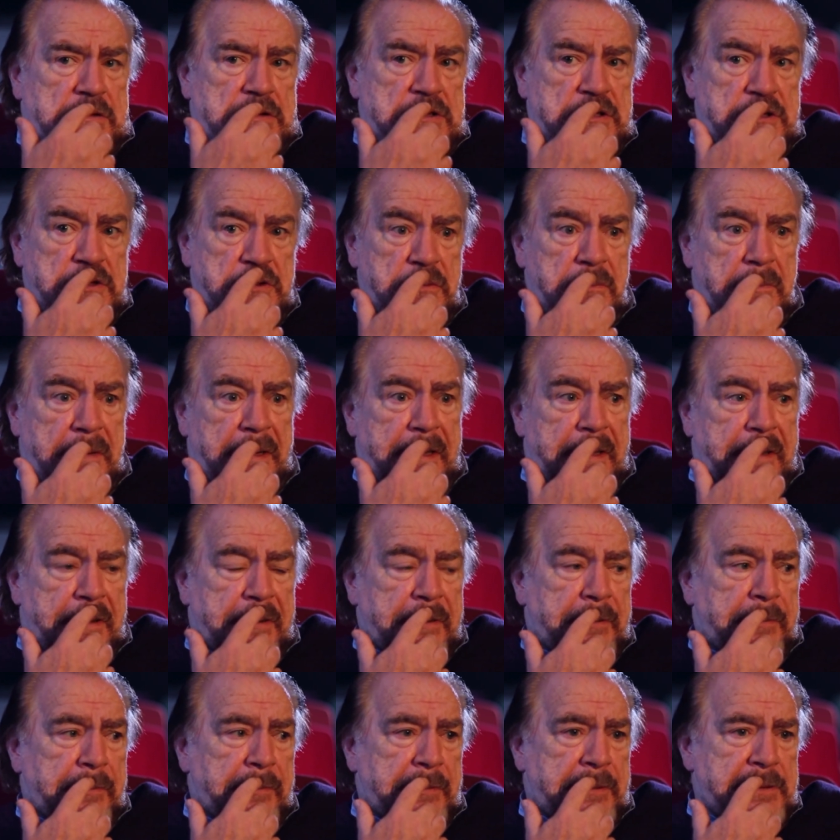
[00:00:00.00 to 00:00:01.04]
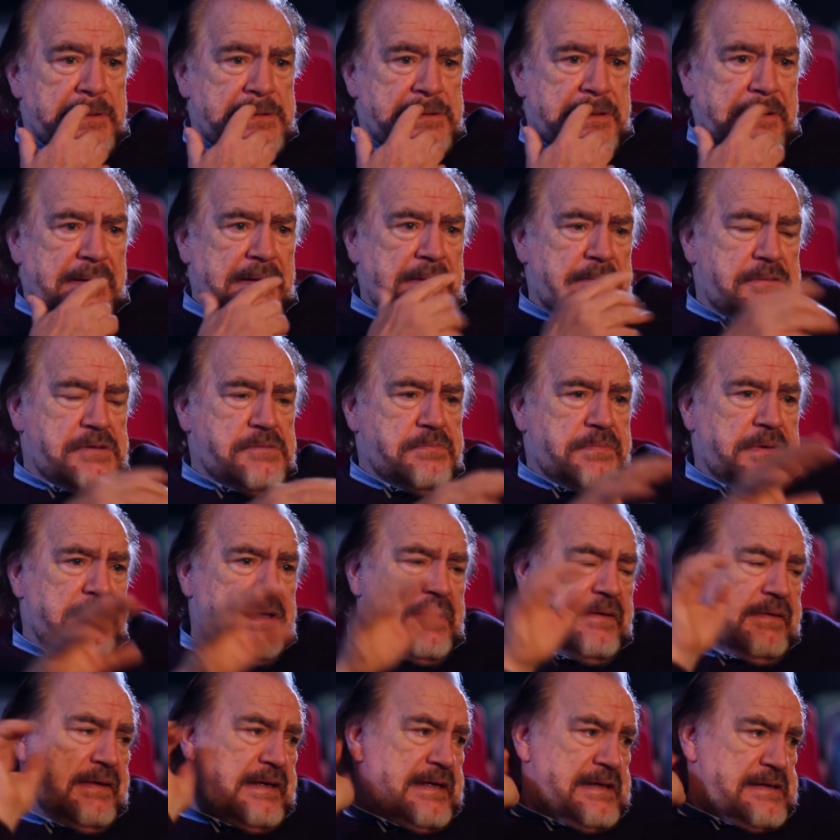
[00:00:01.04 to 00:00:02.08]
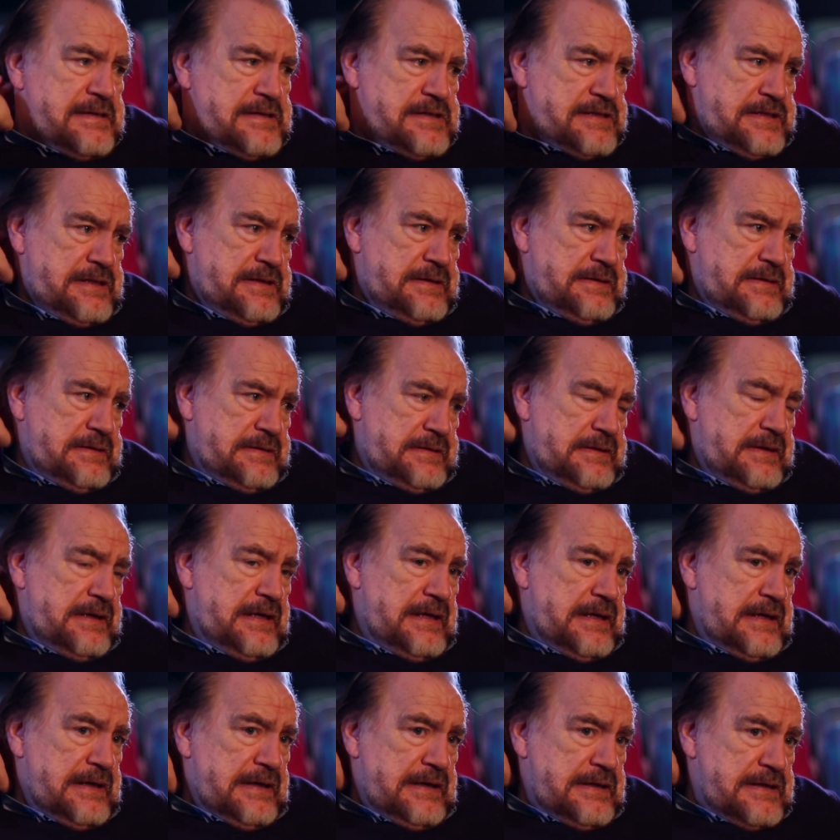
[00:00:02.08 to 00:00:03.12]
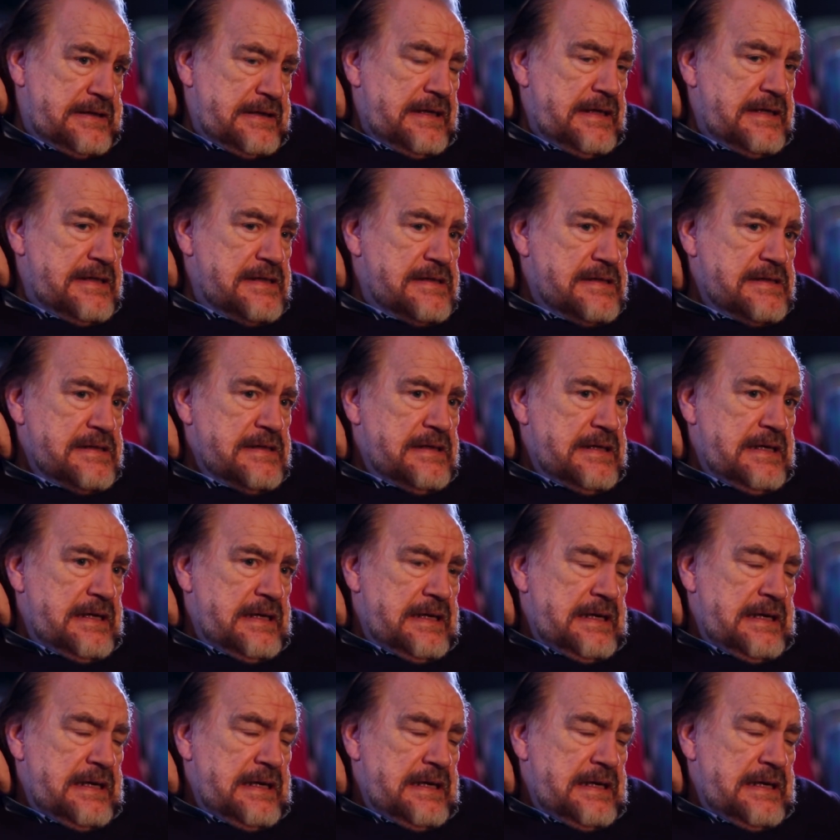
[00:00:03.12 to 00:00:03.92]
knew Michael, because I think he was part of that scene in the early days.